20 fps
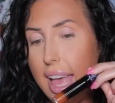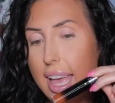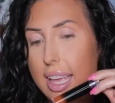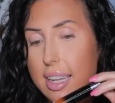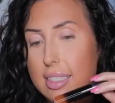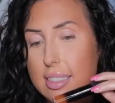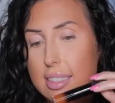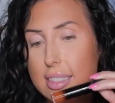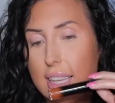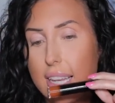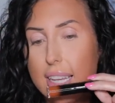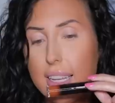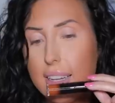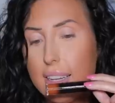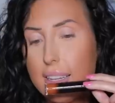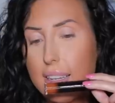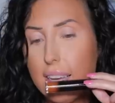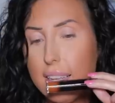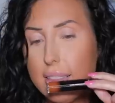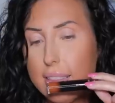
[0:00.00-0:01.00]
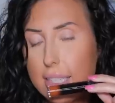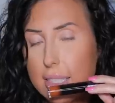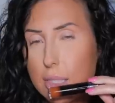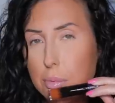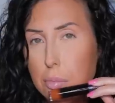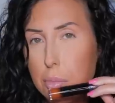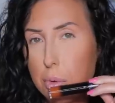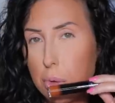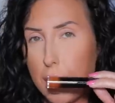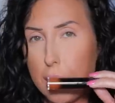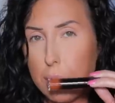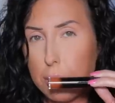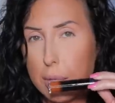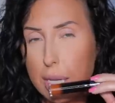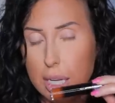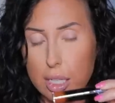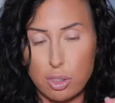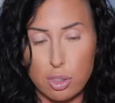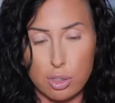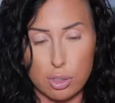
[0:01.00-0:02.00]
And it's like got this brown
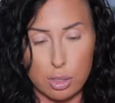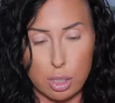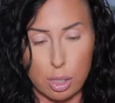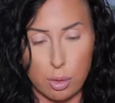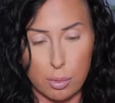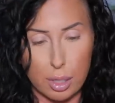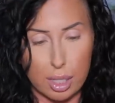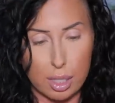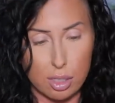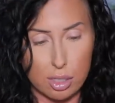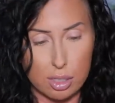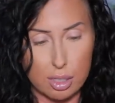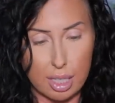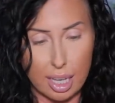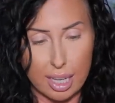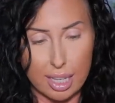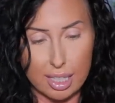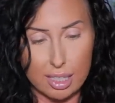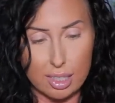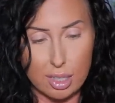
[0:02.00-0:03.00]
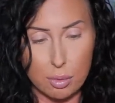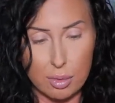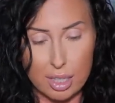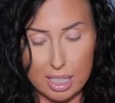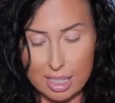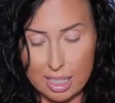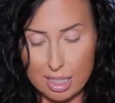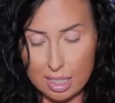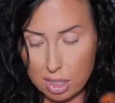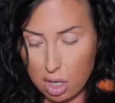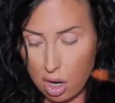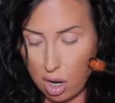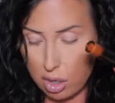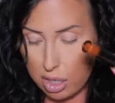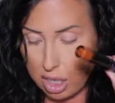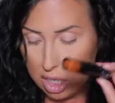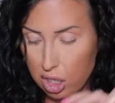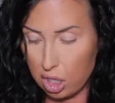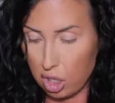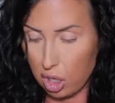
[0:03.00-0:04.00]
undertone, it looks like. So this is
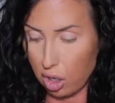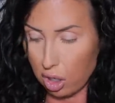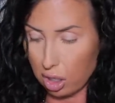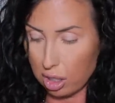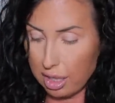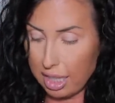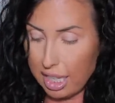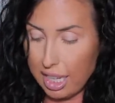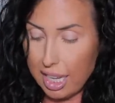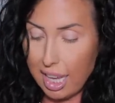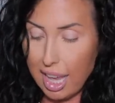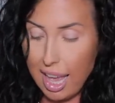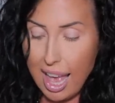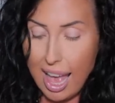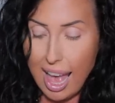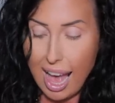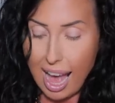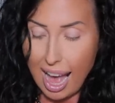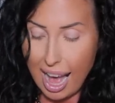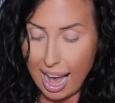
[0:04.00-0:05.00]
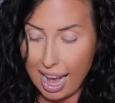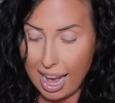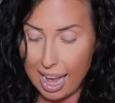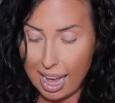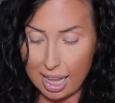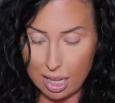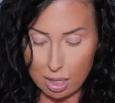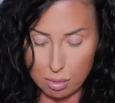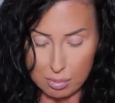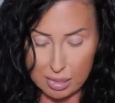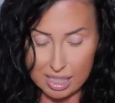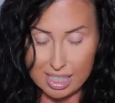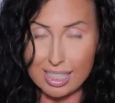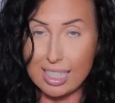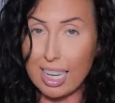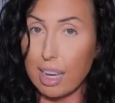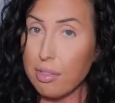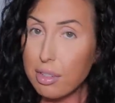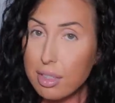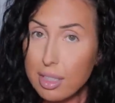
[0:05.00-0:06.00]
called Gnarly. I'm
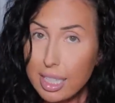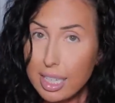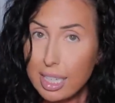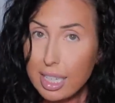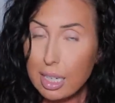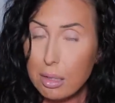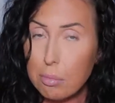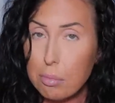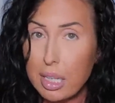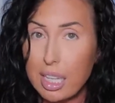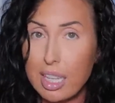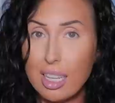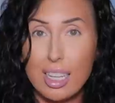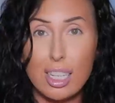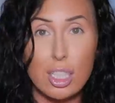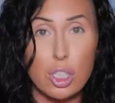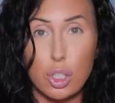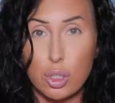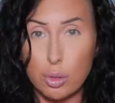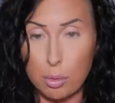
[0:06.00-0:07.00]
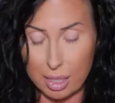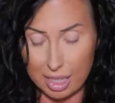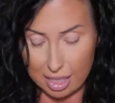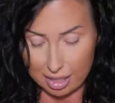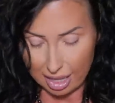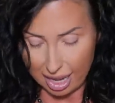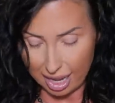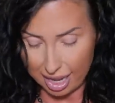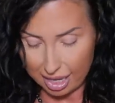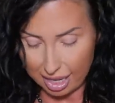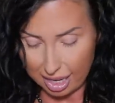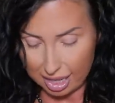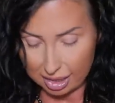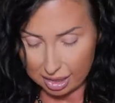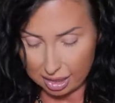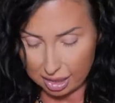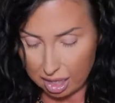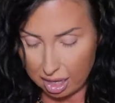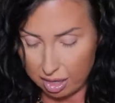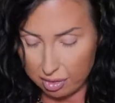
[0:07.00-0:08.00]
definitely gonna be enjoying that. I
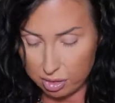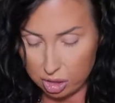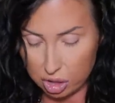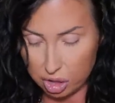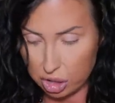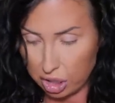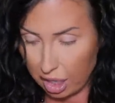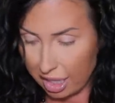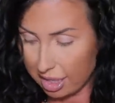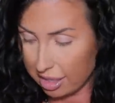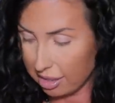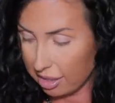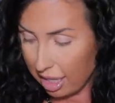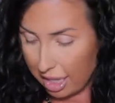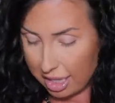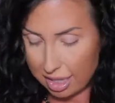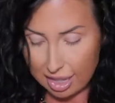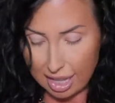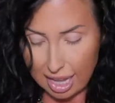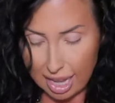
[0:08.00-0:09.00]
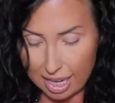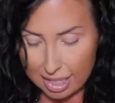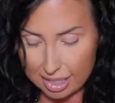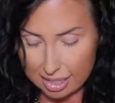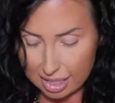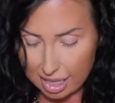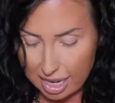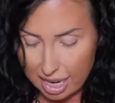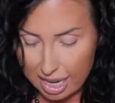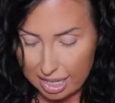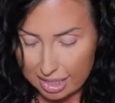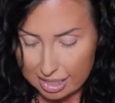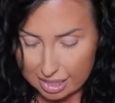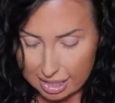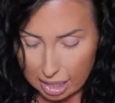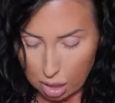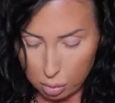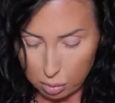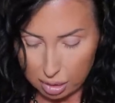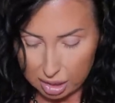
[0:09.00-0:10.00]
love shades like that.
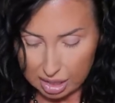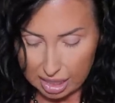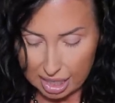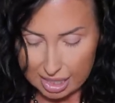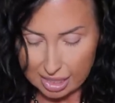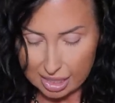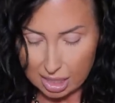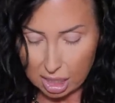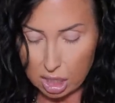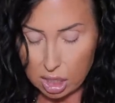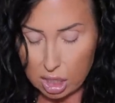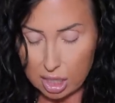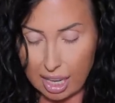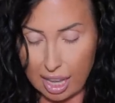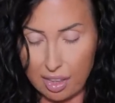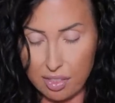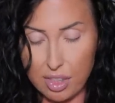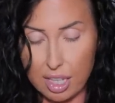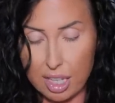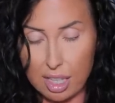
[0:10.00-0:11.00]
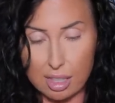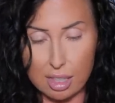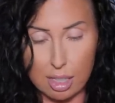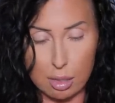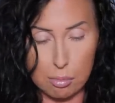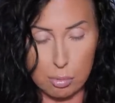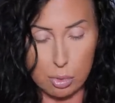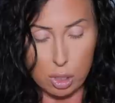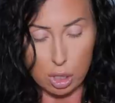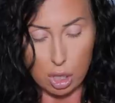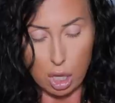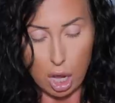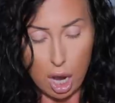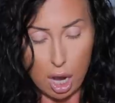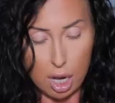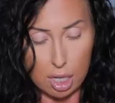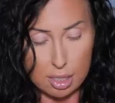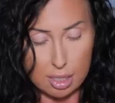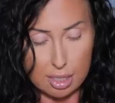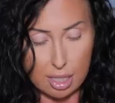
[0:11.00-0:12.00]
So let's look at the lip
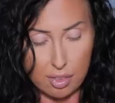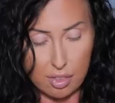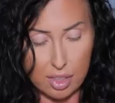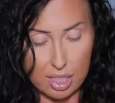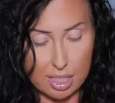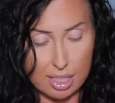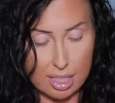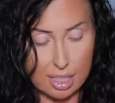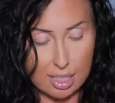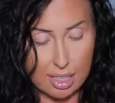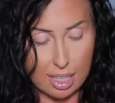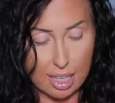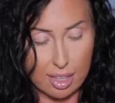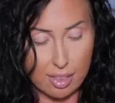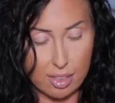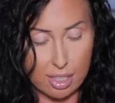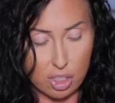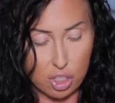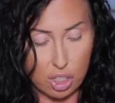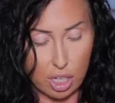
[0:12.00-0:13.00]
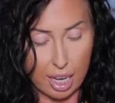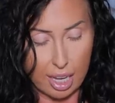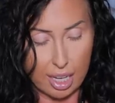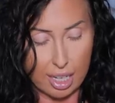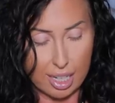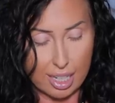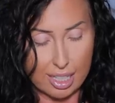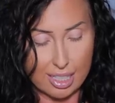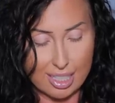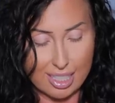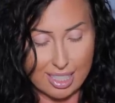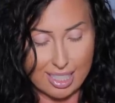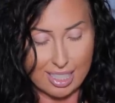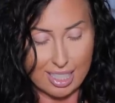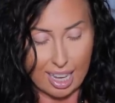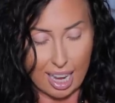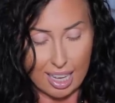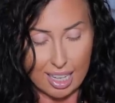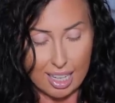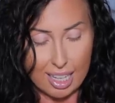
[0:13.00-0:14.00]
gloss. This is in the shade
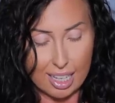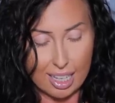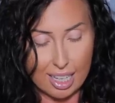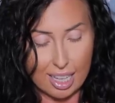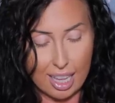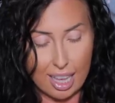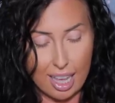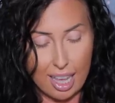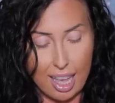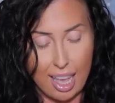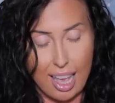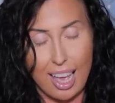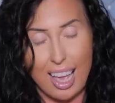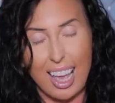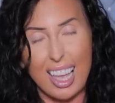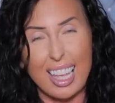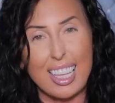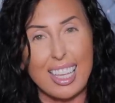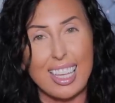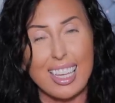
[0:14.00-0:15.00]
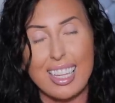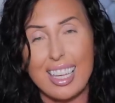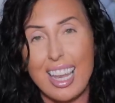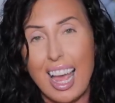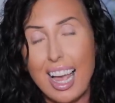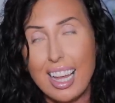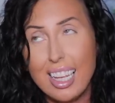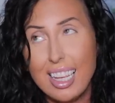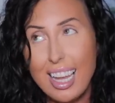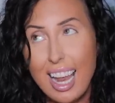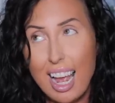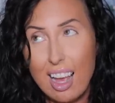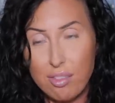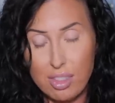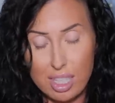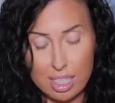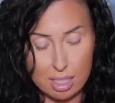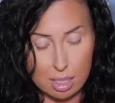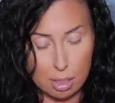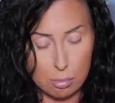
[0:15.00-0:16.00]
Psych. Again, I could have
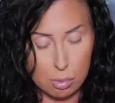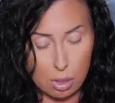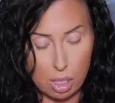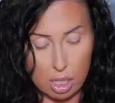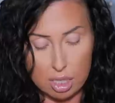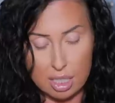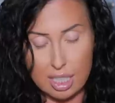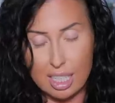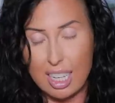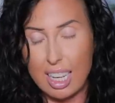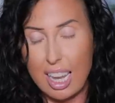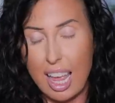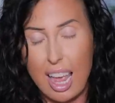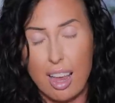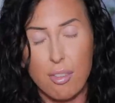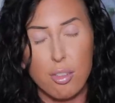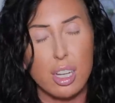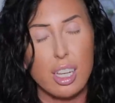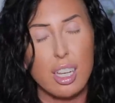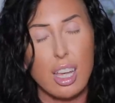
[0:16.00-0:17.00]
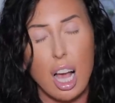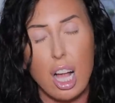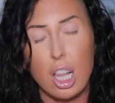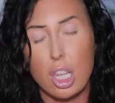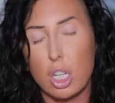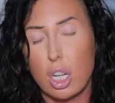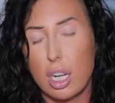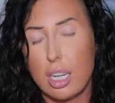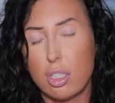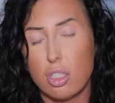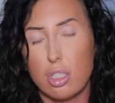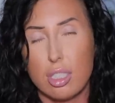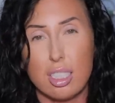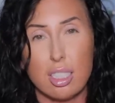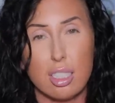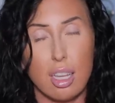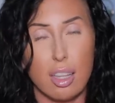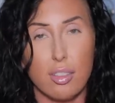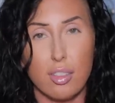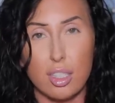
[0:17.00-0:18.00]
this lip gloss in every color under the
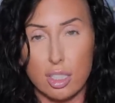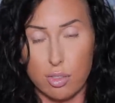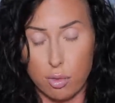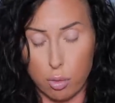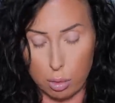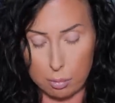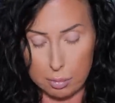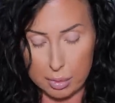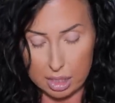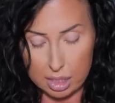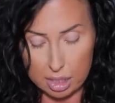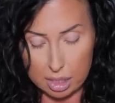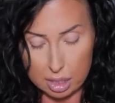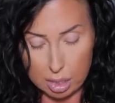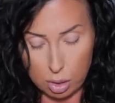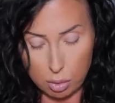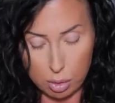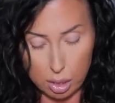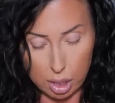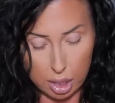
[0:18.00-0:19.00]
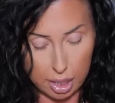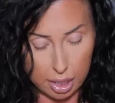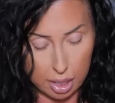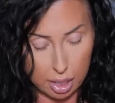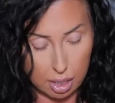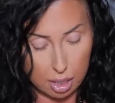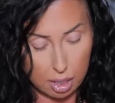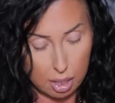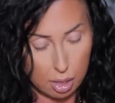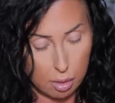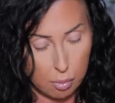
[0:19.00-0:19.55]
sun. This formula is so good.